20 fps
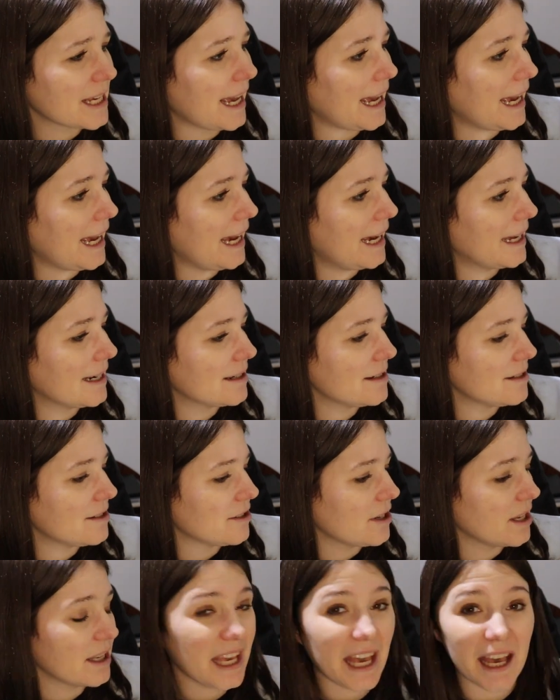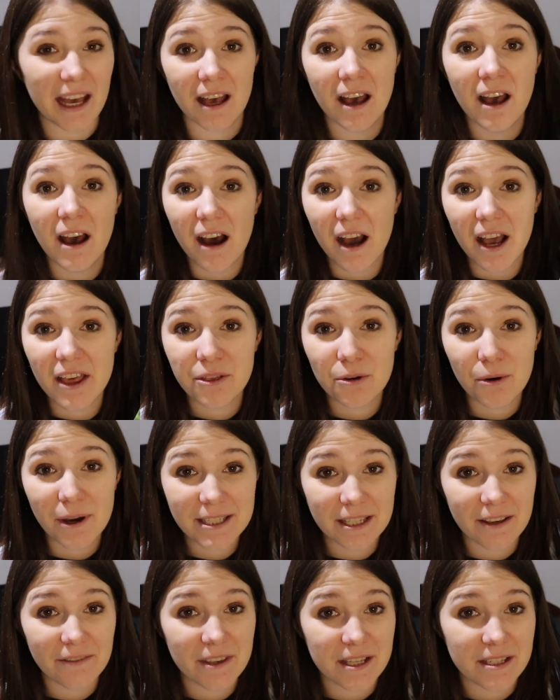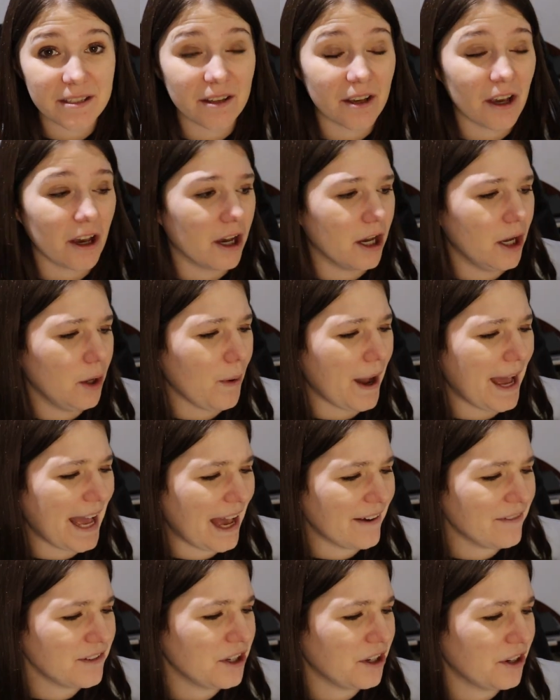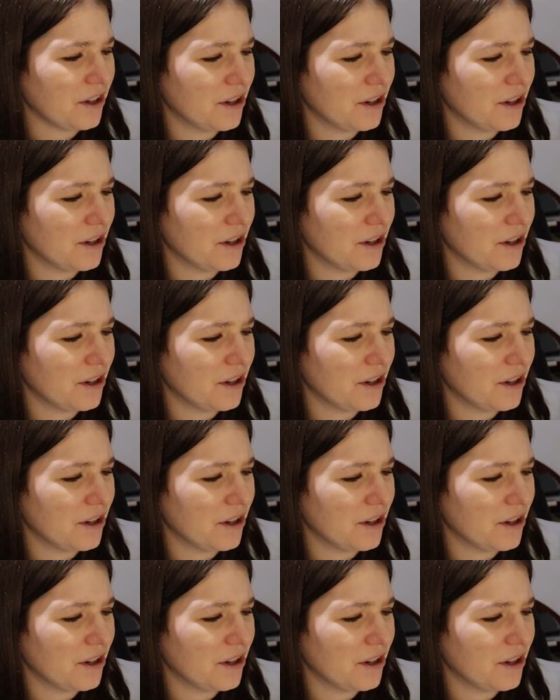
and yeah, I thought I'd give this a go. I haven't